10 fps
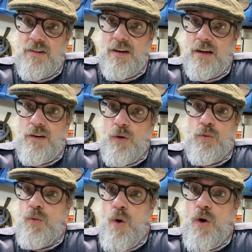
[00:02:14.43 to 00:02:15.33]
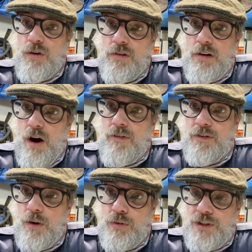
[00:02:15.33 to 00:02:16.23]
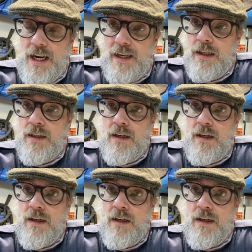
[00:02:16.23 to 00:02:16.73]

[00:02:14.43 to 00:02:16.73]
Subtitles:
than an unworn off-road tyre.